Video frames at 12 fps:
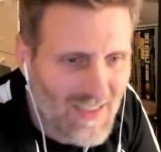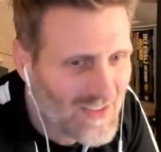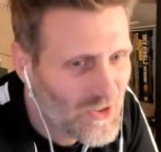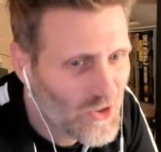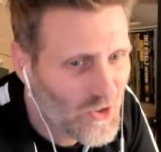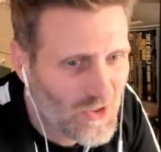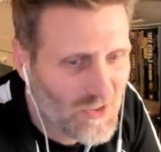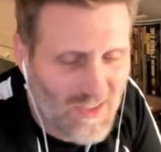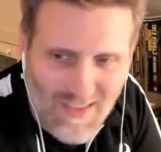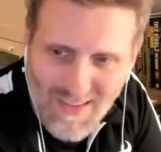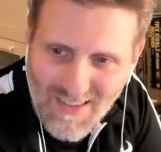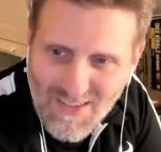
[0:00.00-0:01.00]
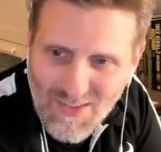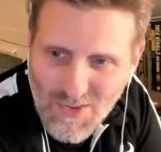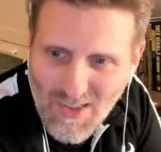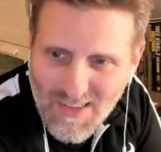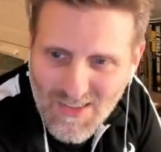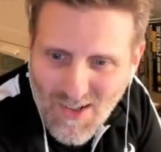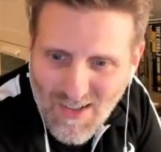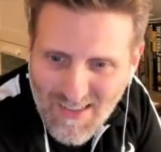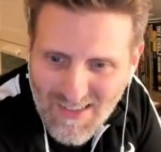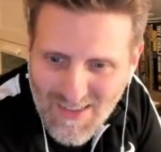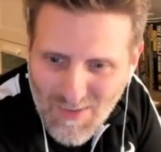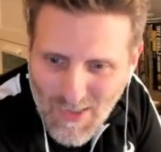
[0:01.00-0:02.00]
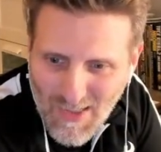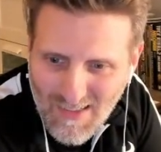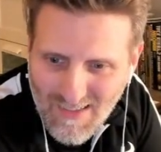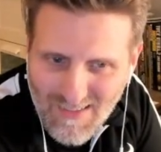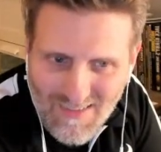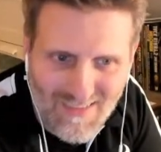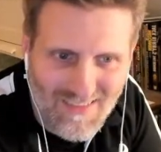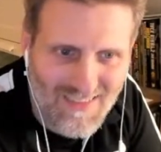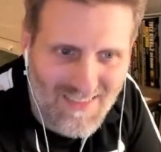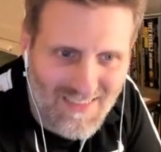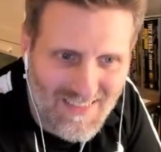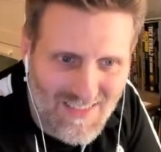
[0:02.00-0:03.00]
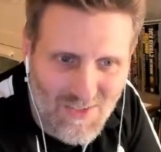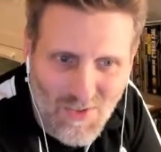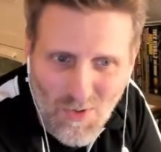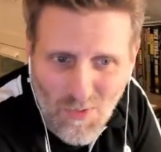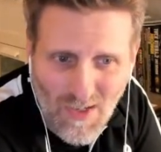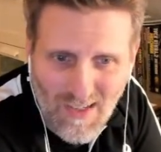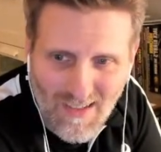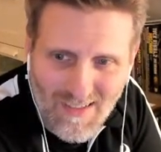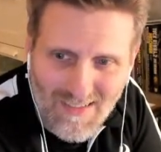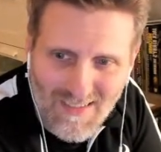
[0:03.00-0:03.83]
Surely you're not talking to me. There's no way.